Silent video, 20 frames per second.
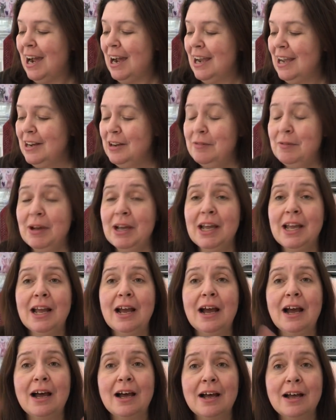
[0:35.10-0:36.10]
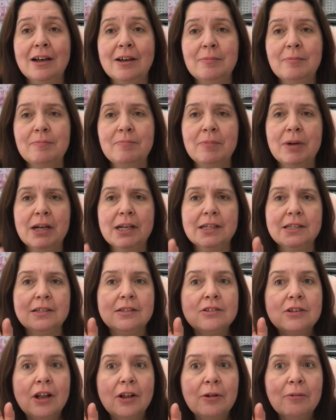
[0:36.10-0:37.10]
Anyway, my
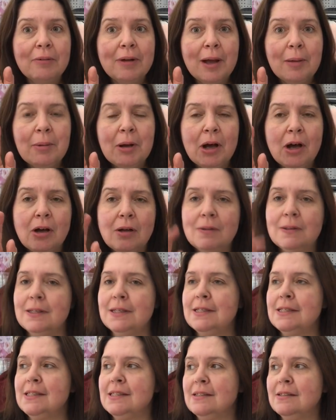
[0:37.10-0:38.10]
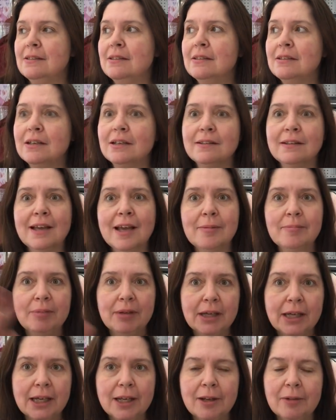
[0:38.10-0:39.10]
Dollarama haul is not that
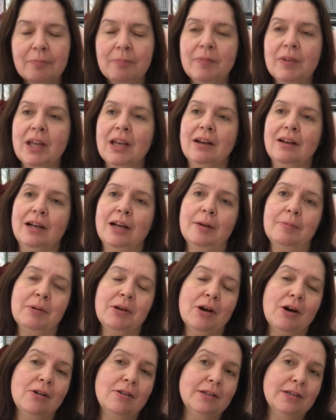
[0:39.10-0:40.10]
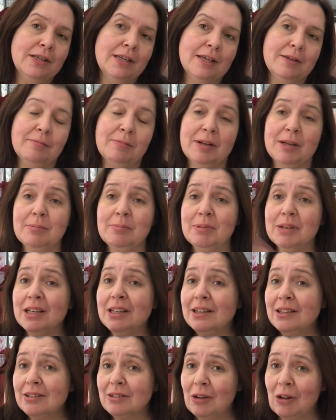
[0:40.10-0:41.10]
big. I'm calling it my
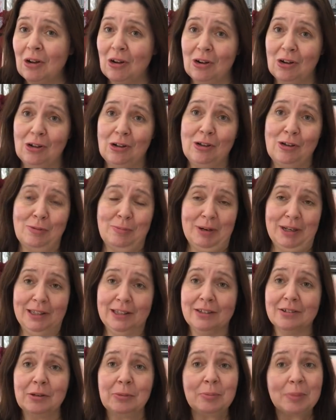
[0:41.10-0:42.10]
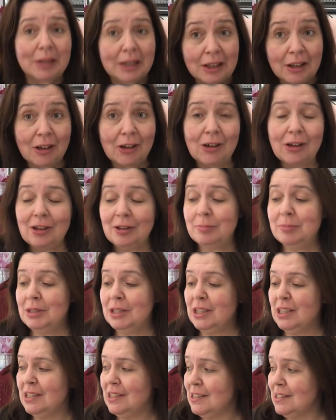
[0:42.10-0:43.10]
big little haul or my little big haul
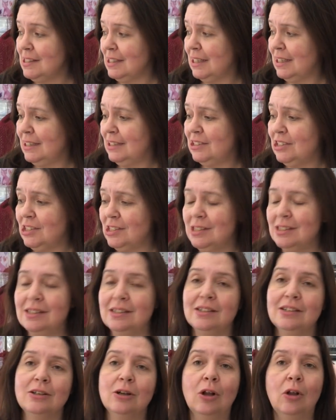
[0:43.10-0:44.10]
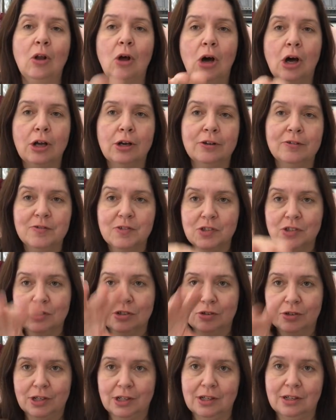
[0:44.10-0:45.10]
because I just needed a lot of
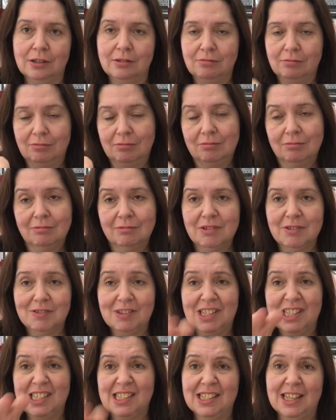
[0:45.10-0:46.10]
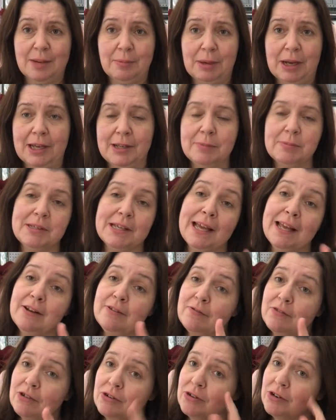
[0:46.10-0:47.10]
certain the same items. And
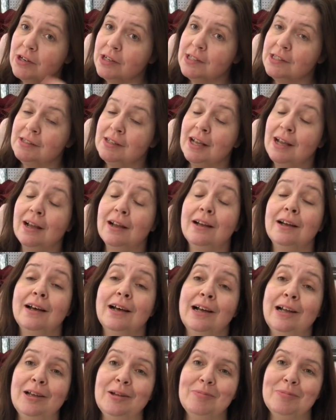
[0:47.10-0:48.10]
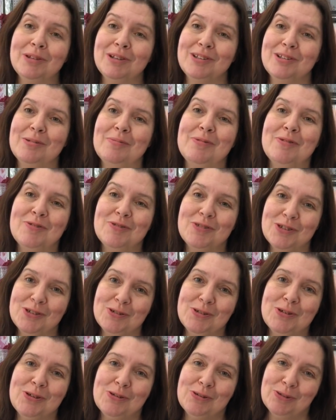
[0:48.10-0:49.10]
of course, I picked up a
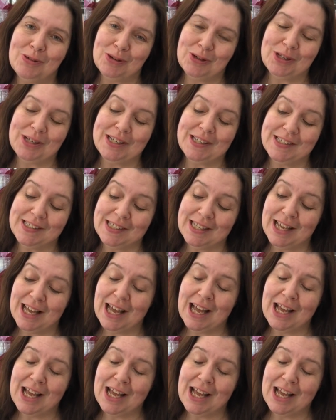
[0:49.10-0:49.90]
few new goodies.